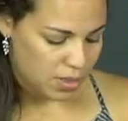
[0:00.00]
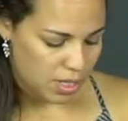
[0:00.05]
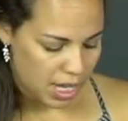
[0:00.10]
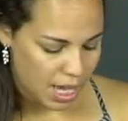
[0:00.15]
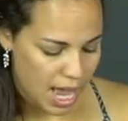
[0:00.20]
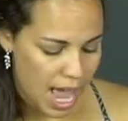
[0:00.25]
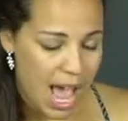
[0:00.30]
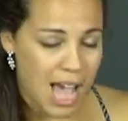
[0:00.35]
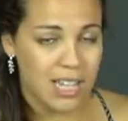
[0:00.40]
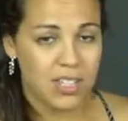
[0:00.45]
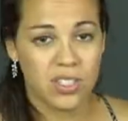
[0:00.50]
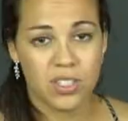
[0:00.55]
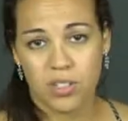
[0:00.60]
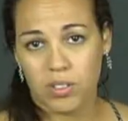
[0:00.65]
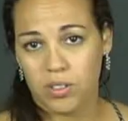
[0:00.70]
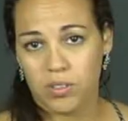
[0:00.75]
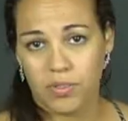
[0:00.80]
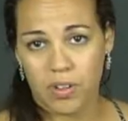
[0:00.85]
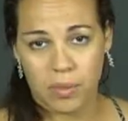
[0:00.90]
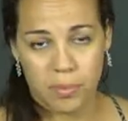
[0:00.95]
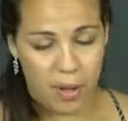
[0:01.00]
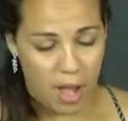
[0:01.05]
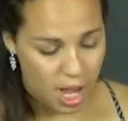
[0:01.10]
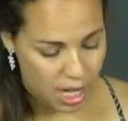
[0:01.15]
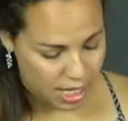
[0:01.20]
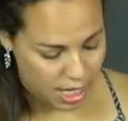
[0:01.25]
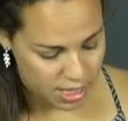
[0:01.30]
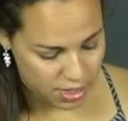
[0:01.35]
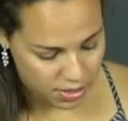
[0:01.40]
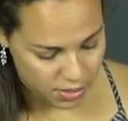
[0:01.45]
It has 2 front
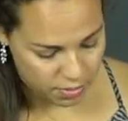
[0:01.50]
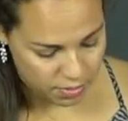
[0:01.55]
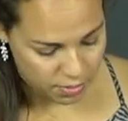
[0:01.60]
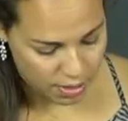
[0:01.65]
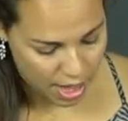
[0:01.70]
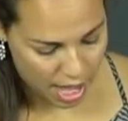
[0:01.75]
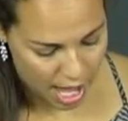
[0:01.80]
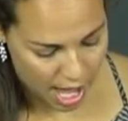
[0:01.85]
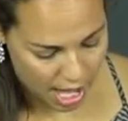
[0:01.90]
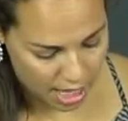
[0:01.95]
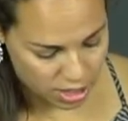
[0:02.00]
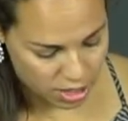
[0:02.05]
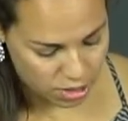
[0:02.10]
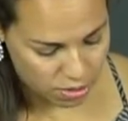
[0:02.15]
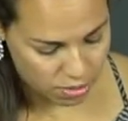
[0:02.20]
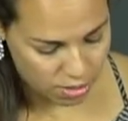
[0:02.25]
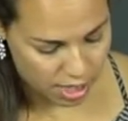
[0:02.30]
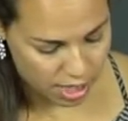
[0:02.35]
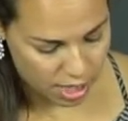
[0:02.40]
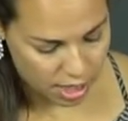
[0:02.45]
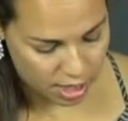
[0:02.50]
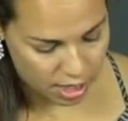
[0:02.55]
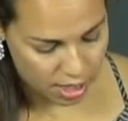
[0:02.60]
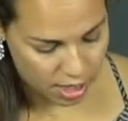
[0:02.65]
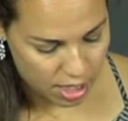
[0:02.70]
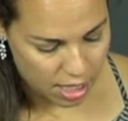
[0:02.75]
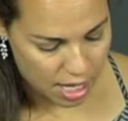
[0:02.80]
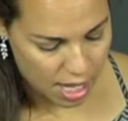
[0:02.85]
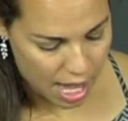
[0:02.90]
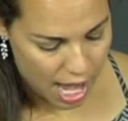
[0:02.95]
pockets that you can
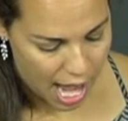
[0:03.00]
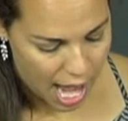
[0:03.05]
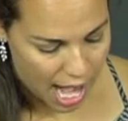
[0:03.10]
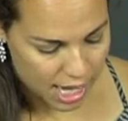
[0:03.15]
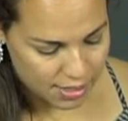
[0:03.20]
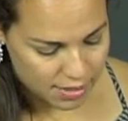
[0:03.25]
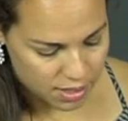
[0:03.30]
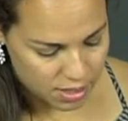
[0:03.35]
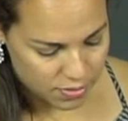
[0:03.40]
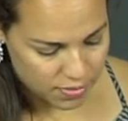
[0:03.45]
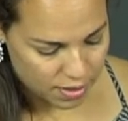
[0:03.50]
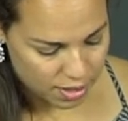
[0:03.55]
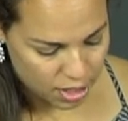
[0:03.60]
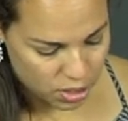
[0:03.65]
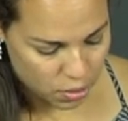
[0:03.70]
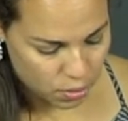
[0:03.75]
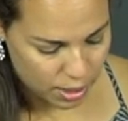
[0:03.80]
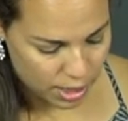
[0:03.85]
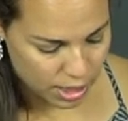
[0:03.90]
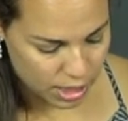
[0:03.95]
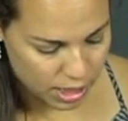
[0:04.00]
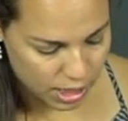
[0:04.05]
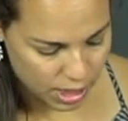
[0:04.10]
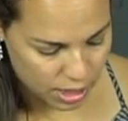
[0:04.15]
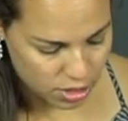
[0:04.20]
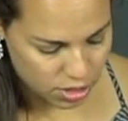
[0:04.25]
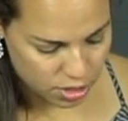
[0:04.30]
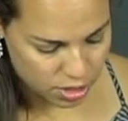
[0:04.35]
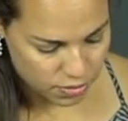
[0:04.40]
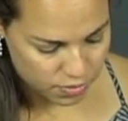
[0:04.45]
access very
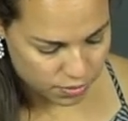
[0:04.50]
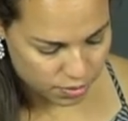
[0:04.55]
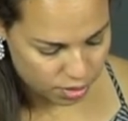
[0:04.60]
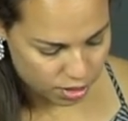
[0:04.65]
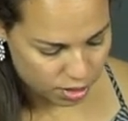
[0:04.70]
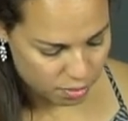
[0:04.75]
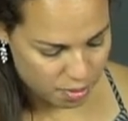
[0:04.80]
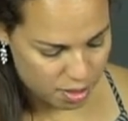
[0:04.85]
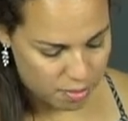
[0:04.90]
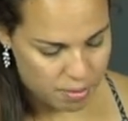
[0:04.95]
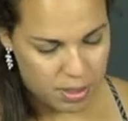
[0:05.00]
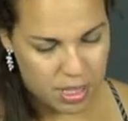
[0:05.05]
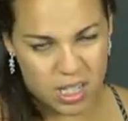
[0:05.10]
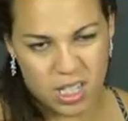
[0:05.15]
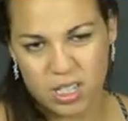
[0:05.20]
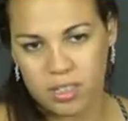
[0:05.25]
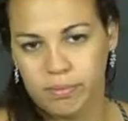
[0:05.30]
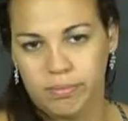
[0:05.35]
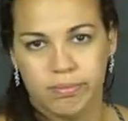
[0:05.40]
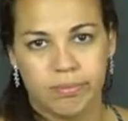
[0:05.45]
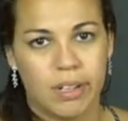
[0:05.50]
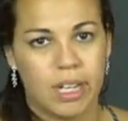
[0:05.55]
quickly just for maybe,